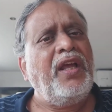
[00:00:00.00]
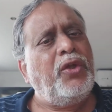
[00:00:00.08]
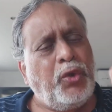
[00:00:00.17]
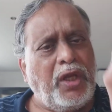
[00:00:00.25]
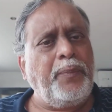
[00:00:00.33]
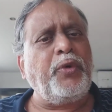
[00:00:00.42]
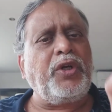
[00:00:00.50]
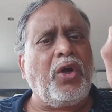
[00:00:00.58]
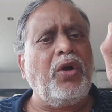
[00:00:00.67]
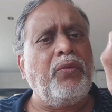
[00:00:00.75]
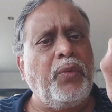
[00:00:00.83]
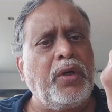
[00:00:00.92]
You can put a
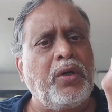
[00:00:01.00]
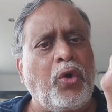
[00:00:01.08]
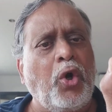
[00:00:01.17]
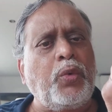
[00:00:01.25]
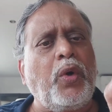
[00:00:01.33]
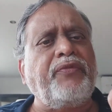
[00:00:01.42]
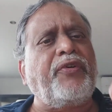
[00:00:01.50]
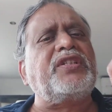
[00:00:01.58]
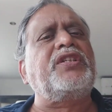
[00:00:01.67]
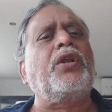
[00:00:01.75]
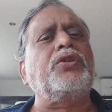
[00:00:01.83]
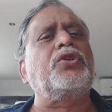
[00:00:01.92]
code word for
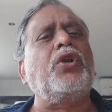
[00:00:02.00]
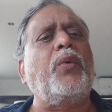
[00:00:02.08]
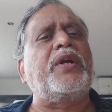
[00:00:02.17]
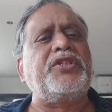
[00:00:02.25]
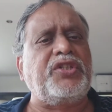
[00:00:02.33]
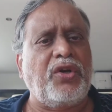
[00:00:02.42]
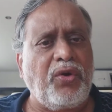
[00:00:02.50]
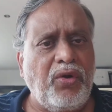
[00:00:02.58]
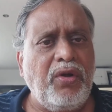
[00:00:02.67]
0010,